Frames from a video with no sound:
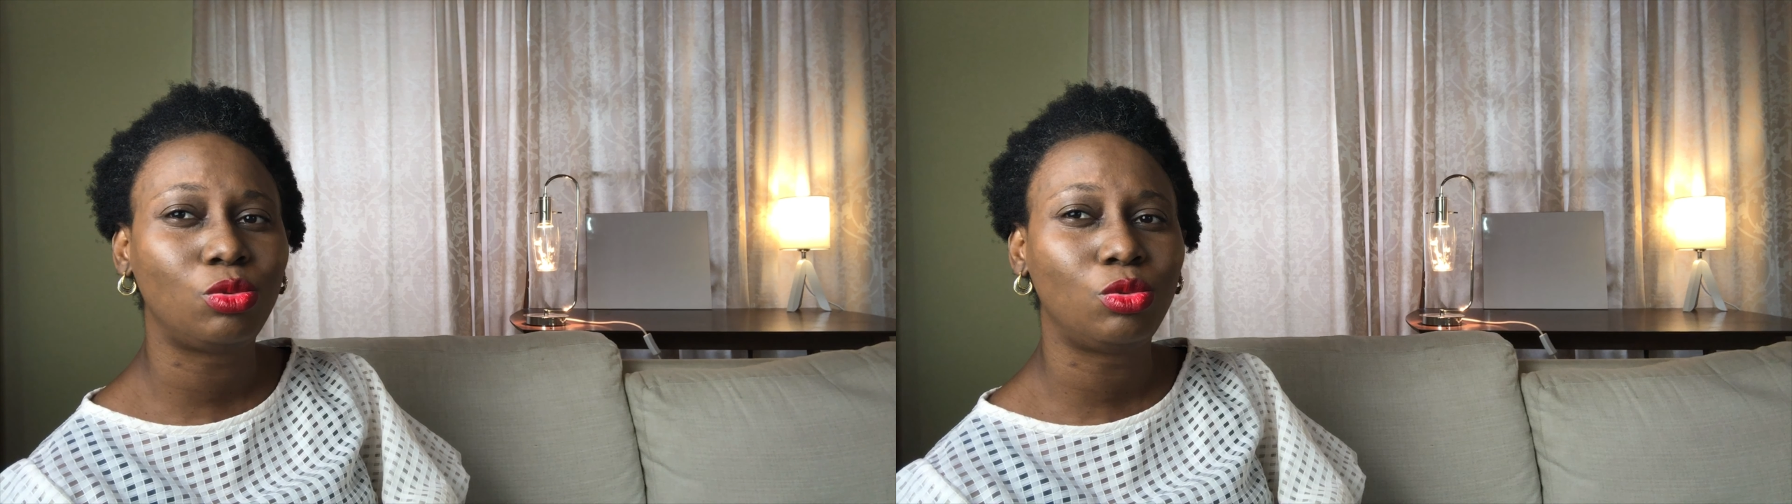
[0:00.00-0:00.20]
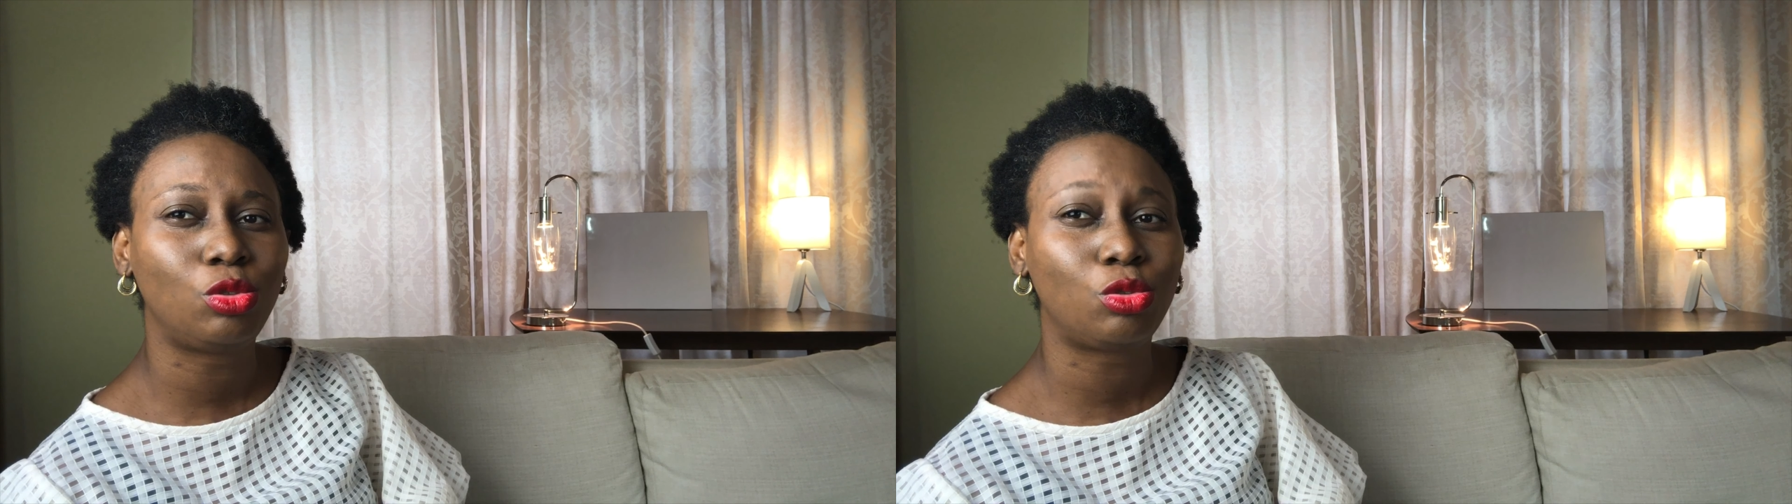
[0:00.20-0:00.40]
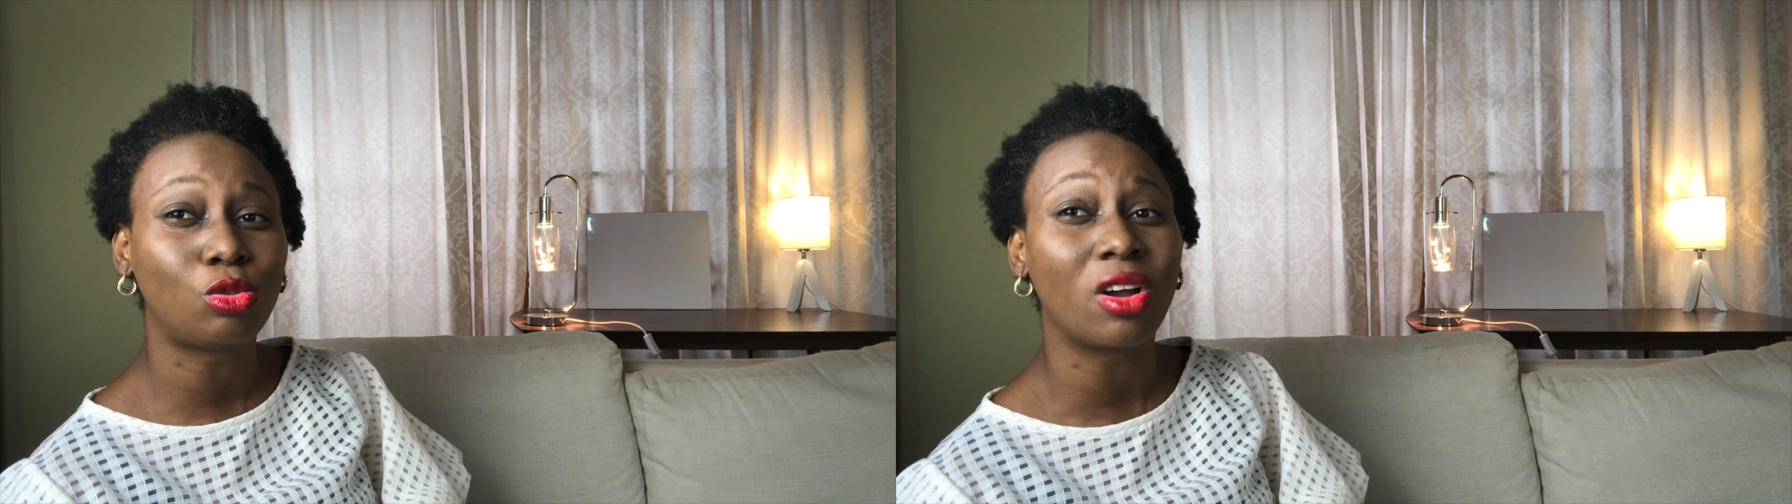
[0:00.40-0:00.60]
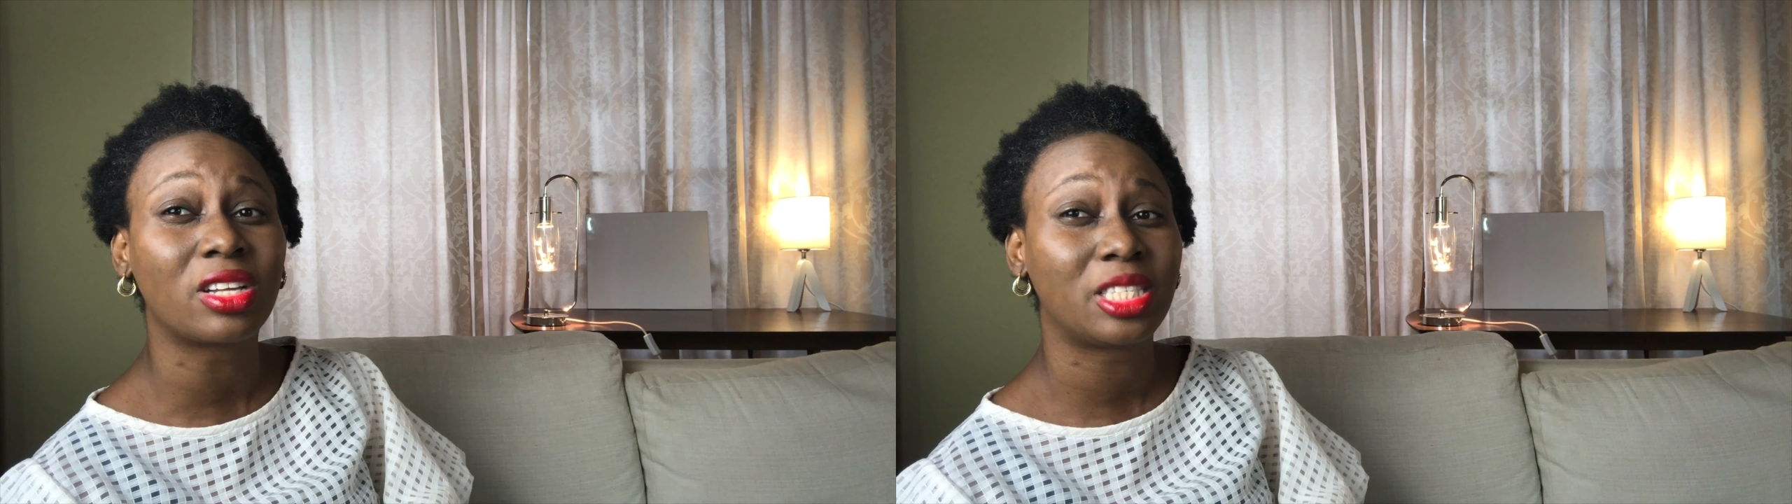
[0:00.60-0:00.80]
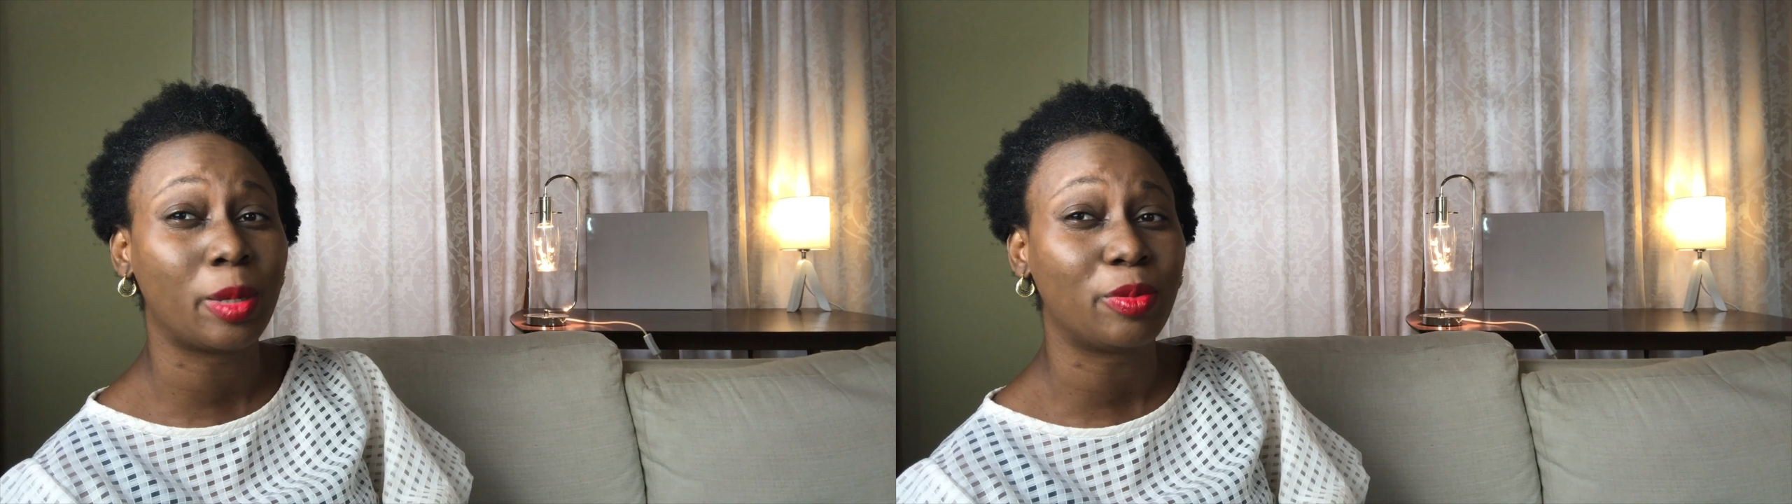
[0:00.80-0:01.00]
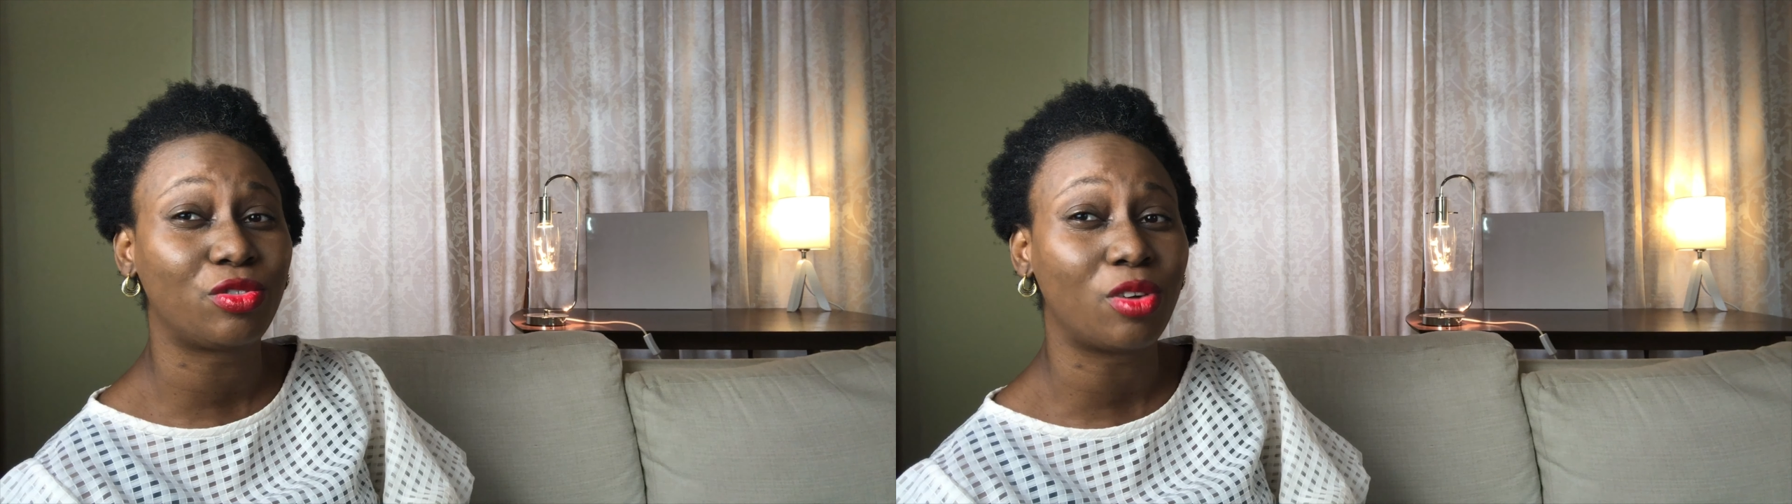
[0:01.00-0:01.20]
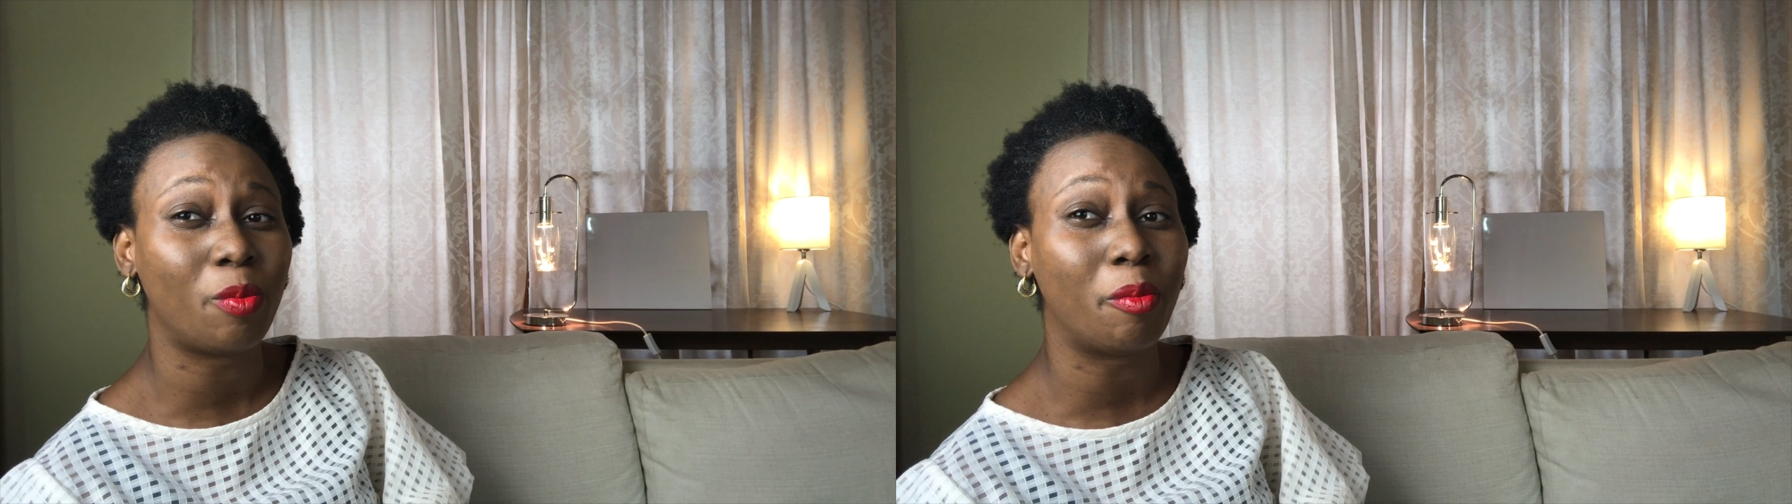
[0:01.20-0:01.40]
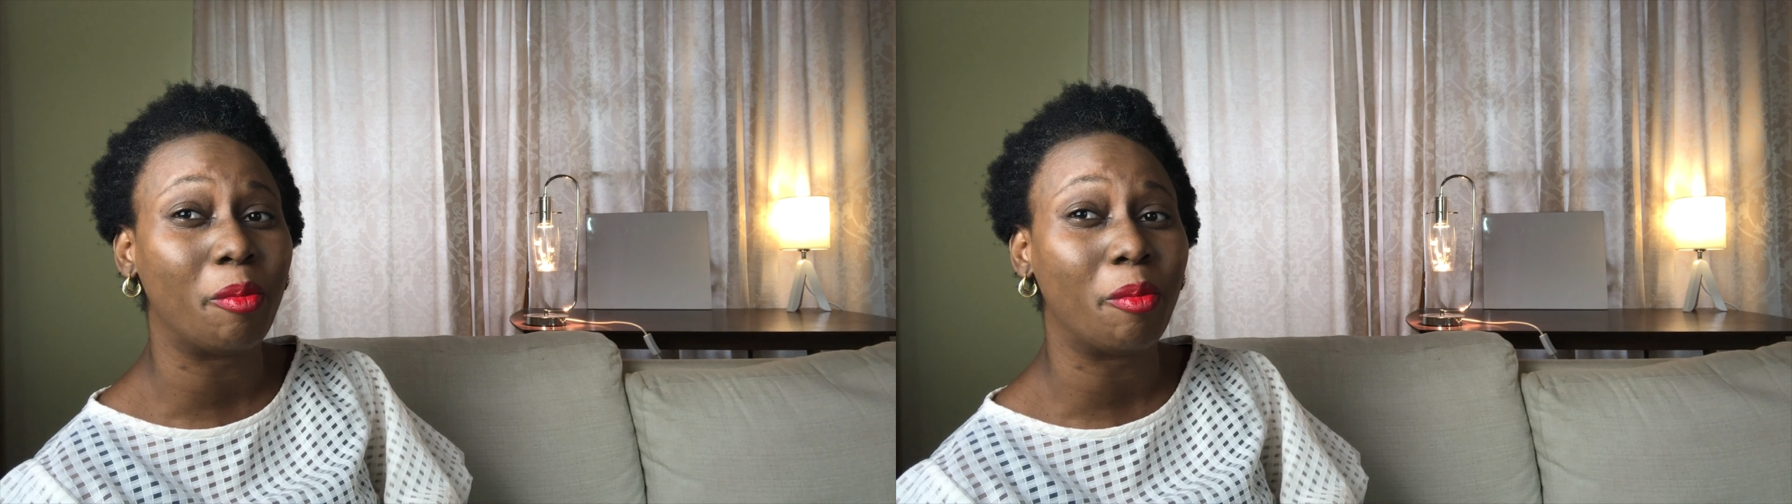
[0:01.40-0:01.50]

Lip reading: strong tips from